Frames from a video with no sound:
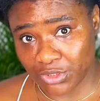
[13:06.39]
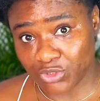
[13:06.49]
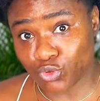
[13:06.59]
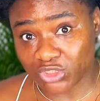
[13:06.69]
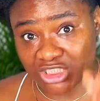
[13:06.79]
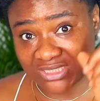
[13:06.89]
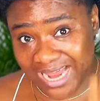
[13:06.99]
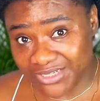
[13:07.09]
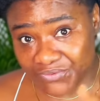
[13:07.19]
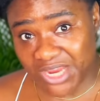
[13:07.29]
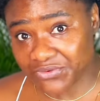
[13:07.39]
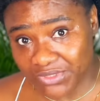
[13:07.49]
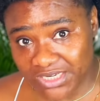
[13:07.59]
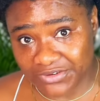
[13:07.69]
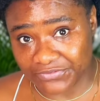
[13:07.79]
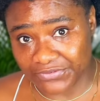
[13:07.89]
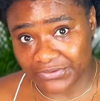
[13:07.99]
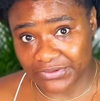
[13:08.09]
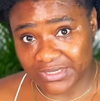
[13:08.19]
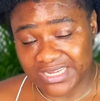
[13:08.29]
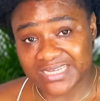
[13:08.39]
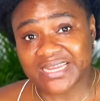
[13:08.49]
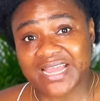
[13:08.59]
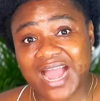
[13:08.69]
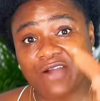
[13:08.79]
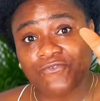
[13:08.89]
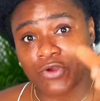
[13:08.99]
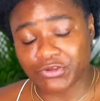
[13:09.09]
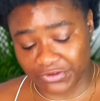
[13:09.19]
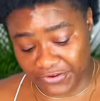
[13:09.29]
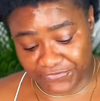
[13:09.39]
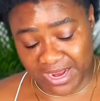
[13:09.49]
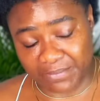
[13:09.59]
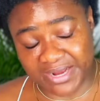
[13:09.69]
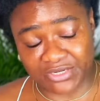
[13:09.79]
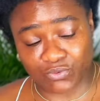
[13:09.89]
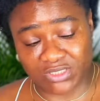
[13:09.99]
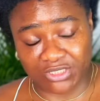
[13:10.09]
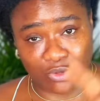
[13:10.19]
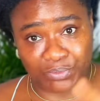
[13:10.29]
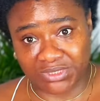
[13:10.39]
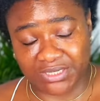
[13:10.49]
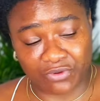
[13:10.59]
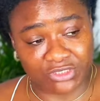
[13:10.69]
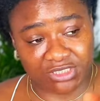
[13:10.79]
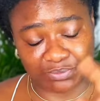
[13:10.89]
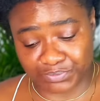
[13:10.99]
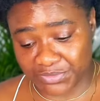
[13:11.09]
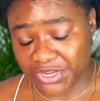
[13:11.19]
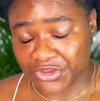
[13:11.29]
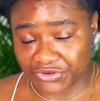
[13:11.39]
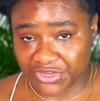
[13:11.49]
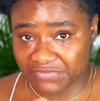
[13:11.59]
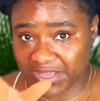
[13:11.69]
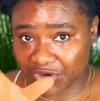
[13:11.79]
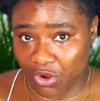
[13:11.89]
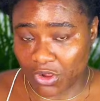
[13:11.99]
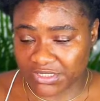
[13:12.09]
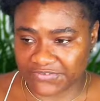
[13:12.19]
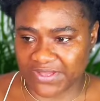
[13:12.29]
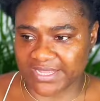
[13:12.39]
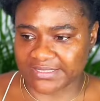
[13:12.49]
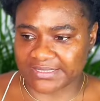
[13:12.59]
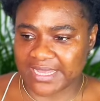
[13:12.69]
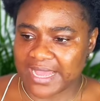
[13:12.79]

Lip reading: your stad where you live, they have all your, if you are married, you give them your Ausweis,